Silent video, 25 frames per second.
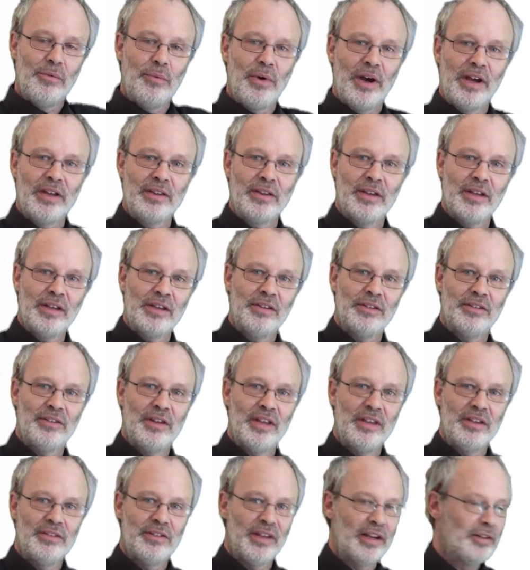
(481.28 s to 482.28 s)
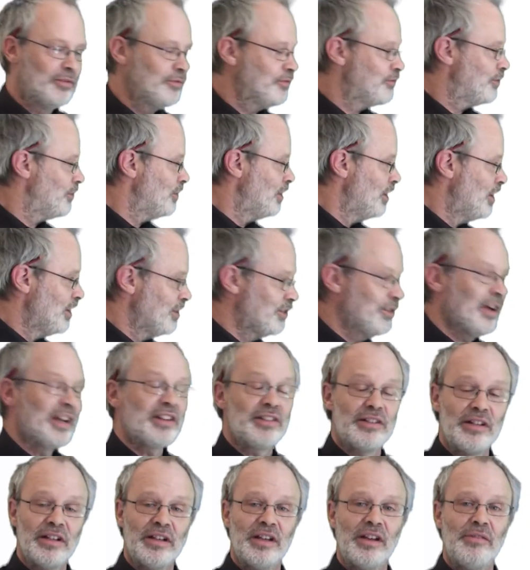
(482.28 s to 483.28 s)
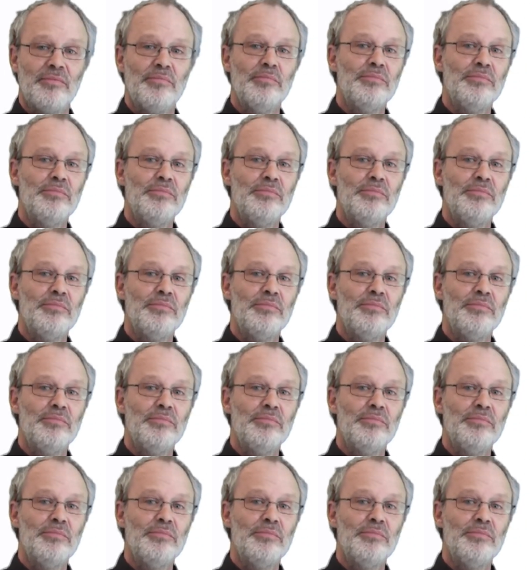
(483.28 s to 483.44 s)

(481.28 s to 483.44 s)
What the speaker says: way that is helpful to actually